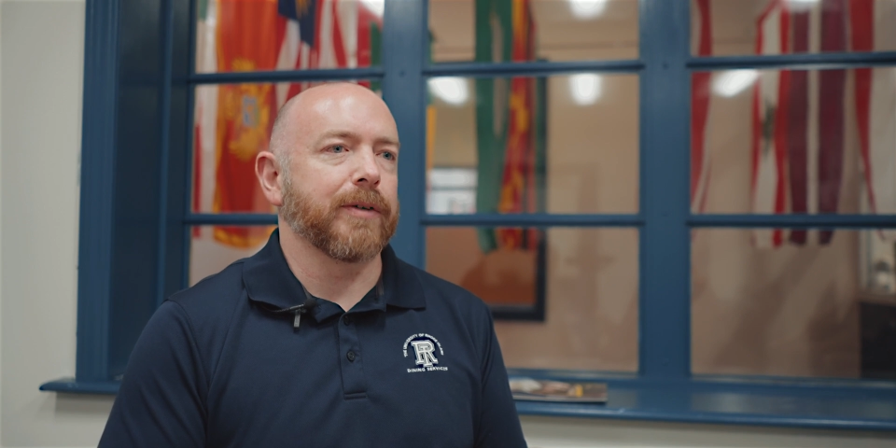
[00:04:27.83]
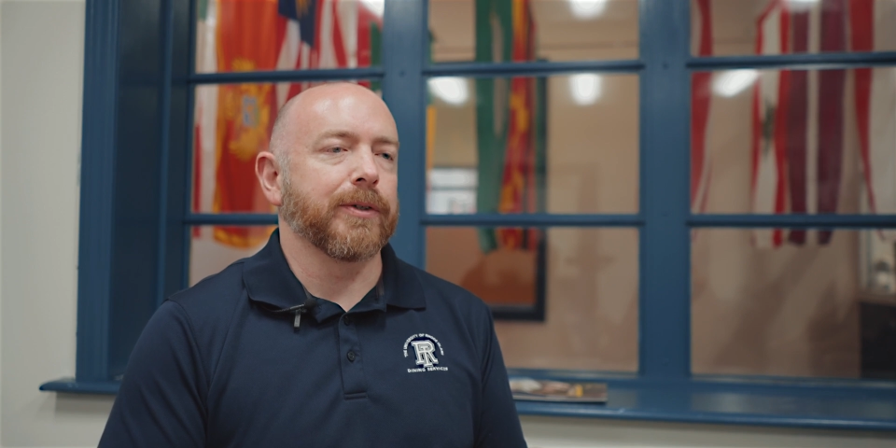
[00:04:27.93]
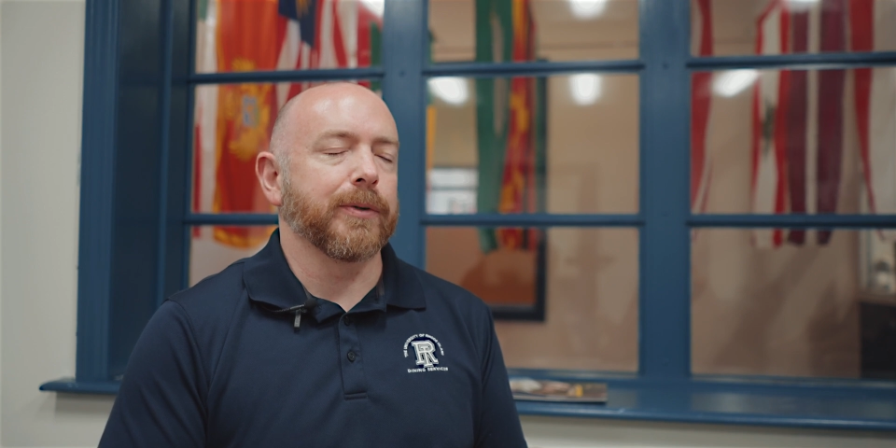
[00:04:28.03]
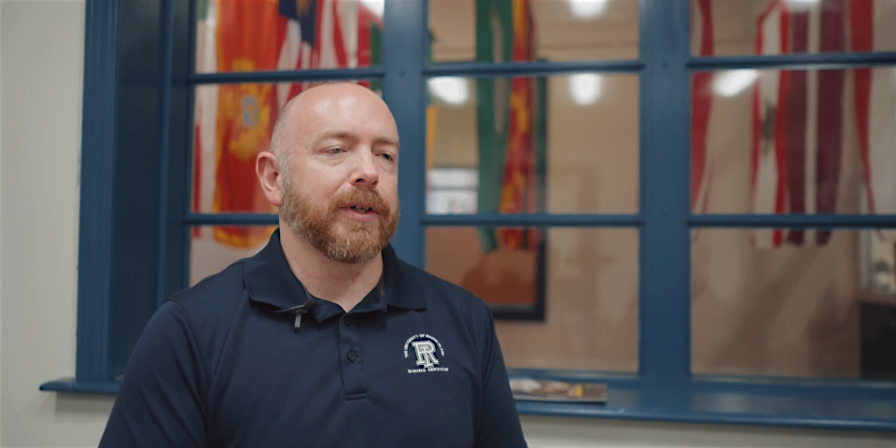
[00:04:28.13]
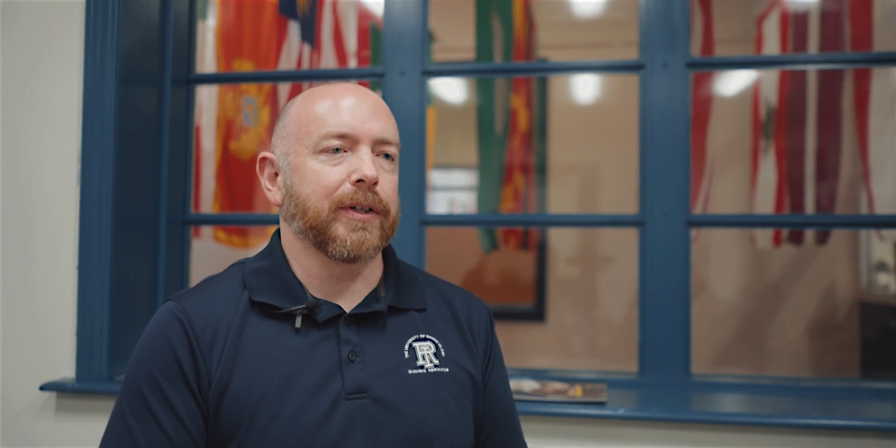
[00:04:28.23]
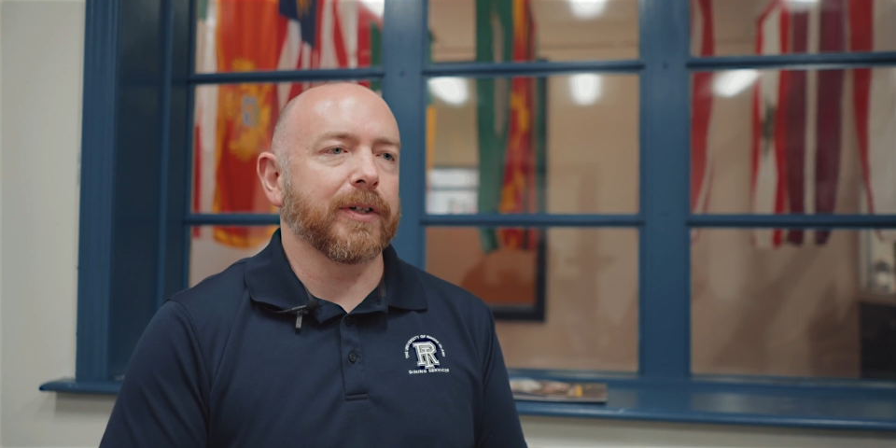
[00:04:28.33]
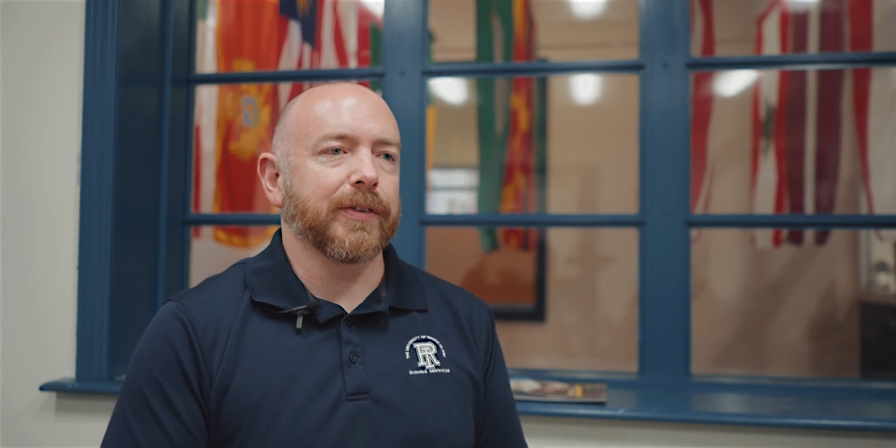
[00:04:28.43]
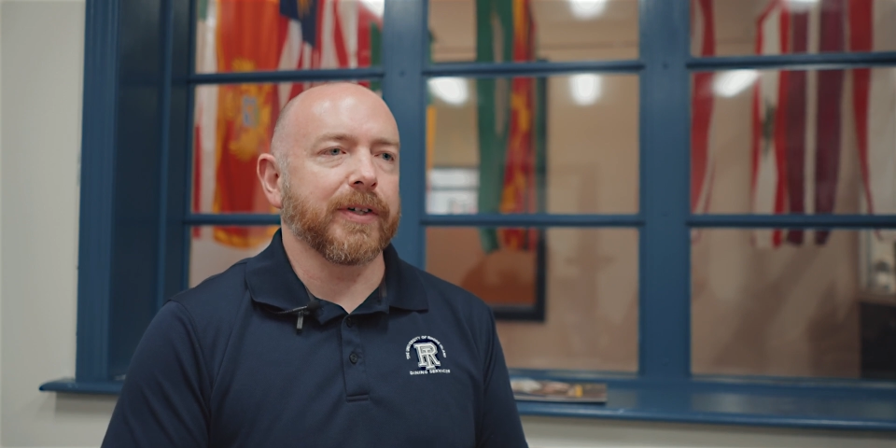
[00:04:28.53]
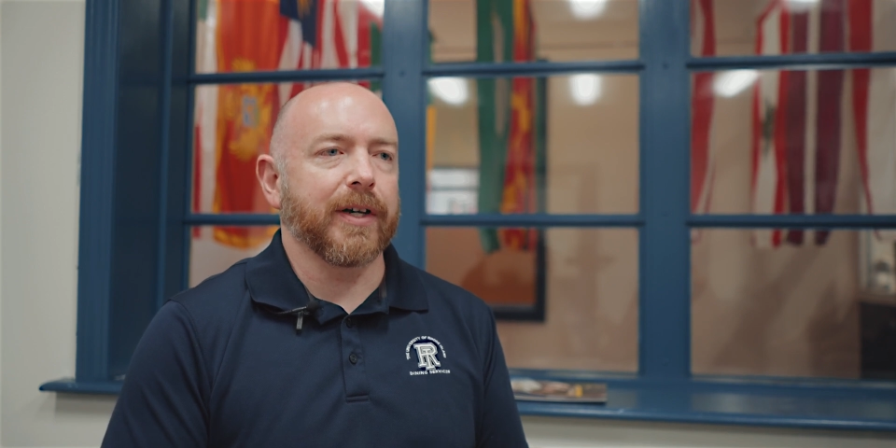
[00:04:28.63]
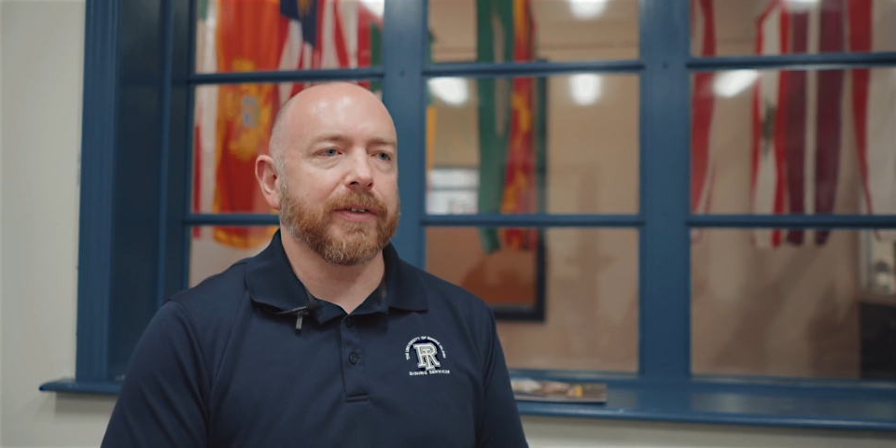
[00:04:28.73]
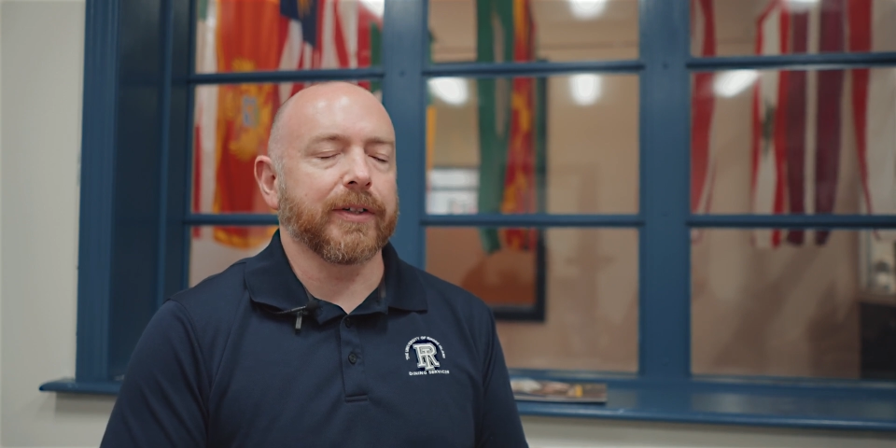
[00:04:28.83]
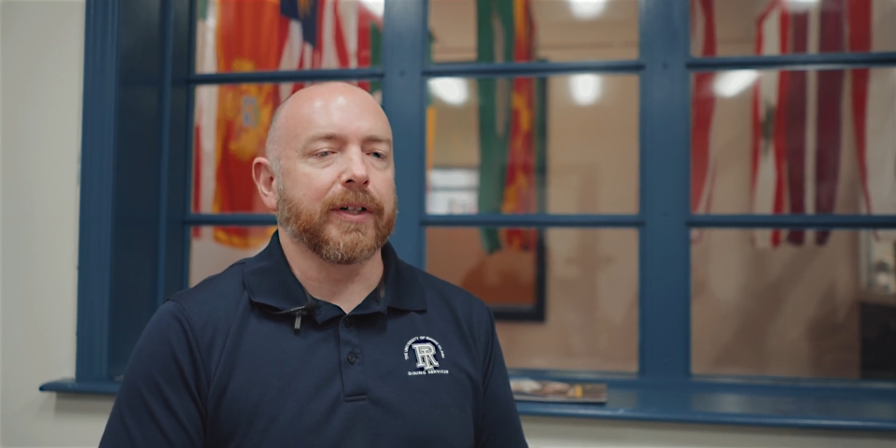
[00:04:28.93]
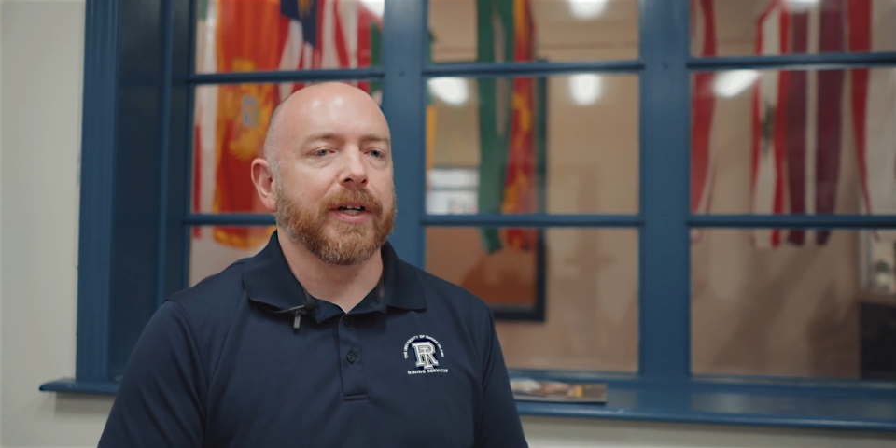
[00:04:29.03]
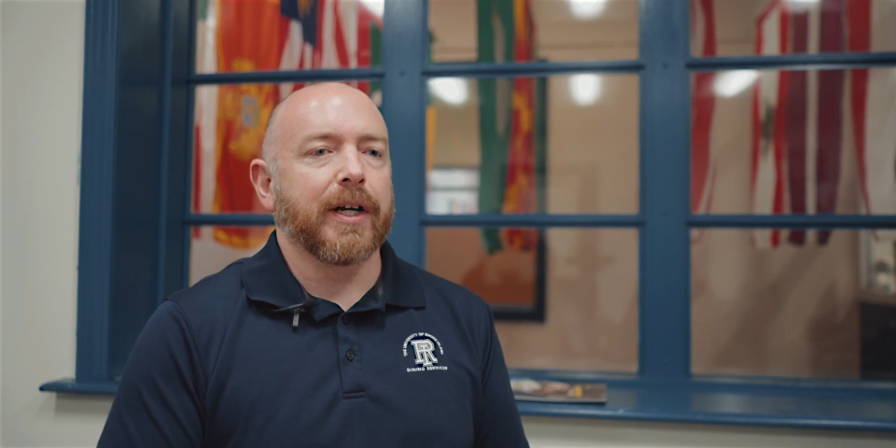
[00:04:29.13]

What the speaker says: of doing it altogether.